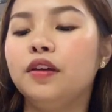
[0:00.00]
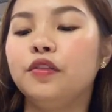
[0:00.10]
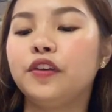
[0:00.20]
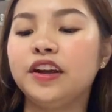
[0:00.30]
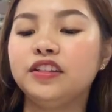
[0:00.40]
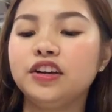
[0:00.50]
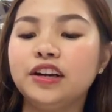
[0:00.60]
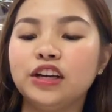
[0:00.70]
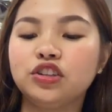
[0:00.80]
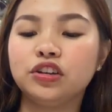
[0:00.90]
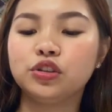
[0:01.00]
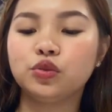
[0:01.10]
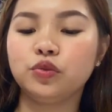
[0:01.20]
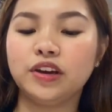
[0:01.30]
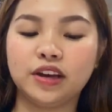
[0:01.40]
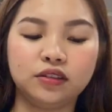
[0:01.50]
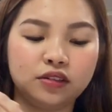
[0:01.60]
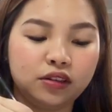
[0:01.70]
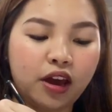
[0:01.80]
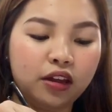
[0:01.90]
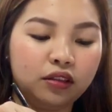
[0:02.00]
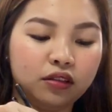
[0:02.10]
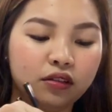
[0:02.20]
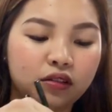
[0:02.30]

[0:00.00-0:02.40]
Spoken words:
For international students, kahit,